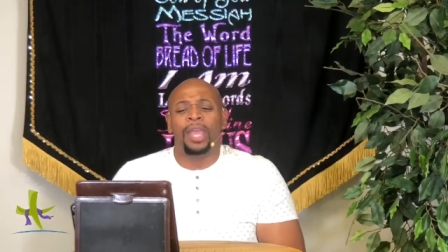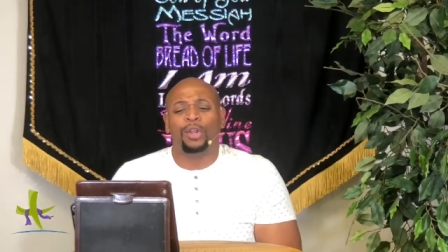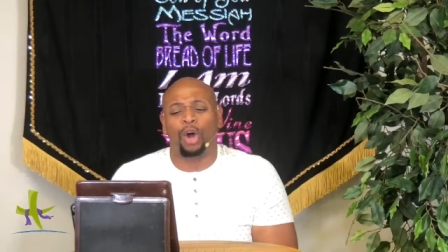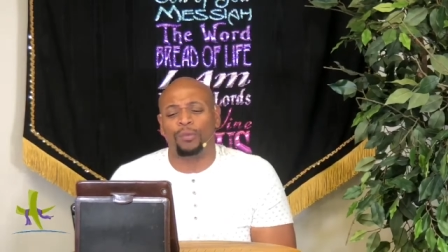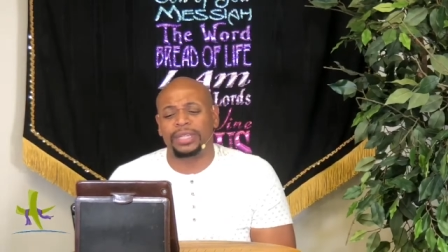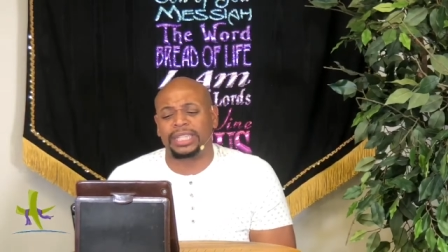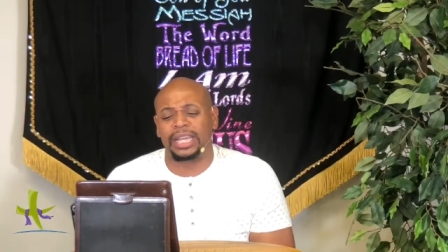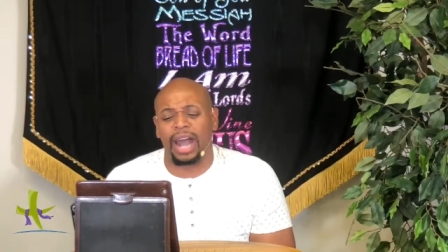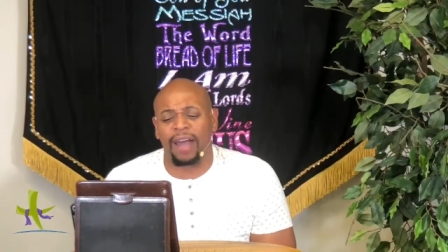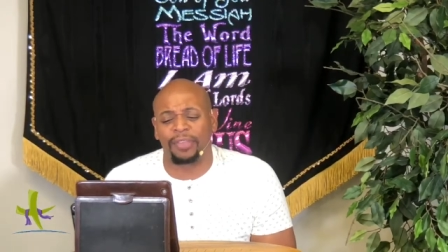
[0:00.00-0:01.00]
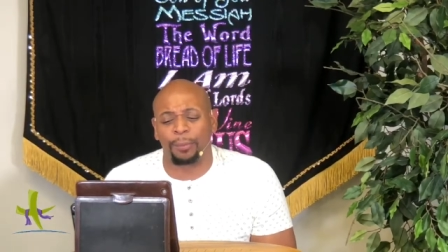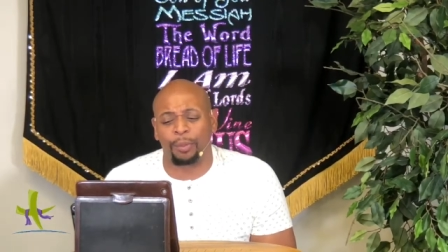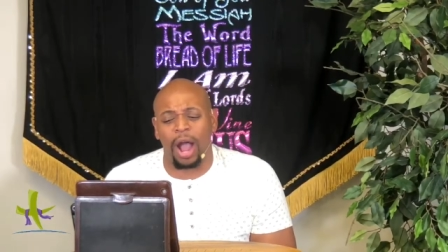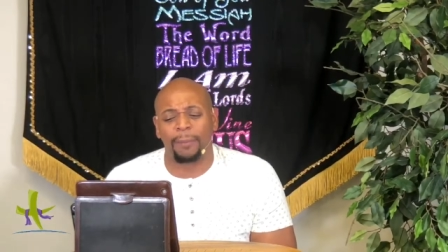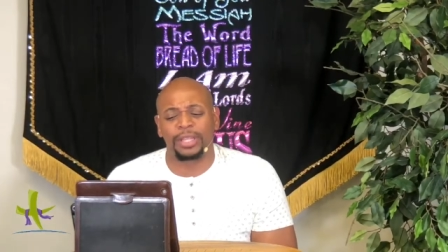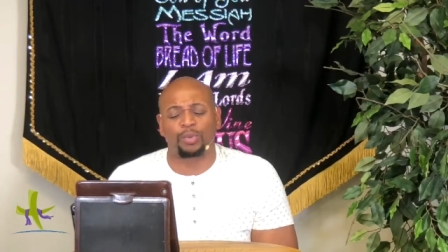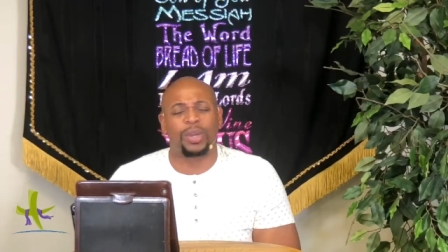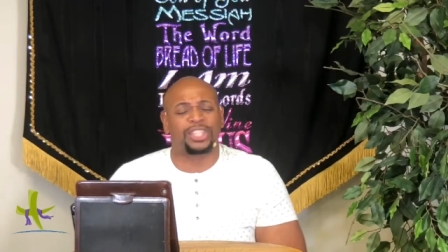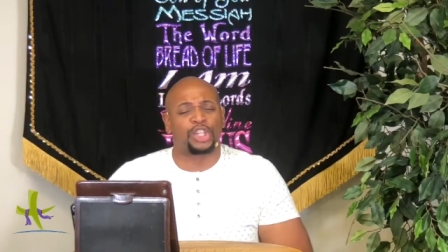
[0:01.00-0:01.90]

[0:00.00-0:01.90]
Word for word: glory to God, the promise was